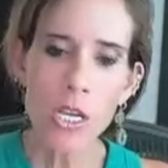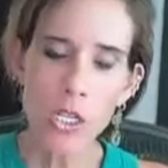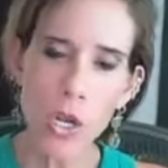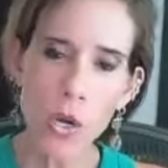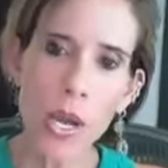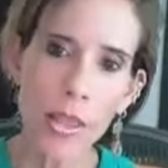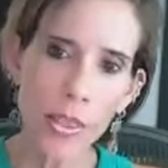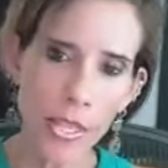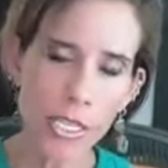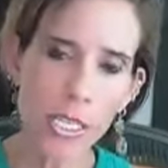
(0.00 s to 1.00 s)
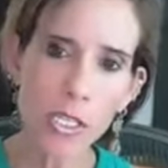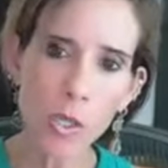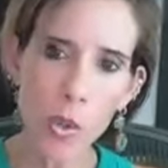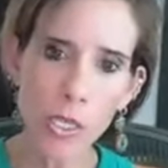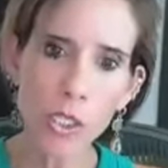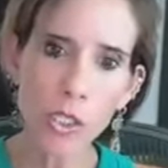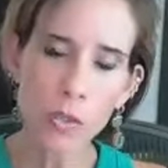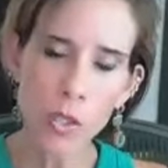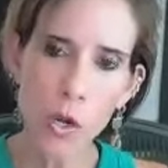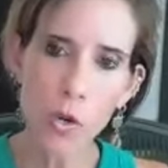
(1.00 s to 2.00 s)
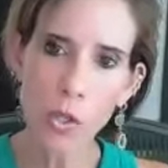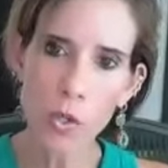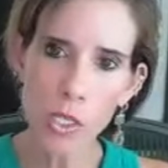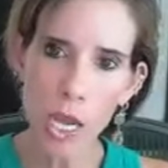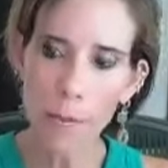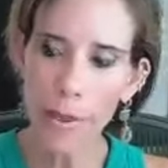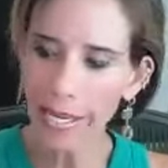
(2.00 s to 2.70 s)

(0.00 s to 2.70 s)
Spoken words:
So this is going to soak those up